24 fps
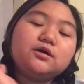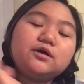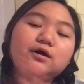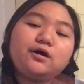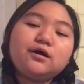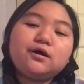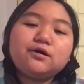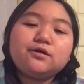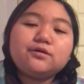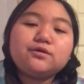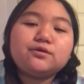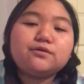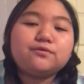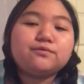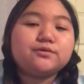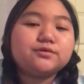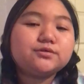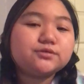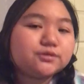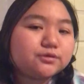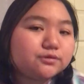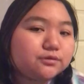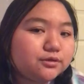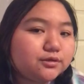I don't know
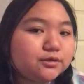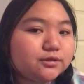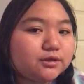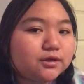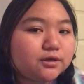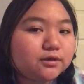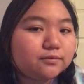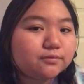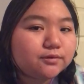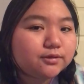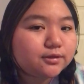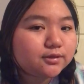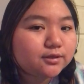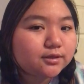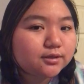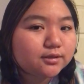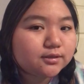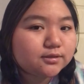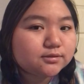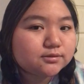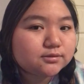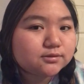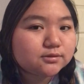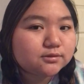what's going on with it.
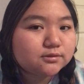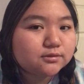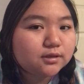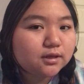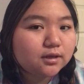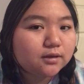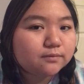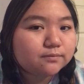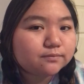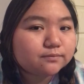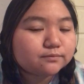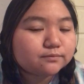So yeah.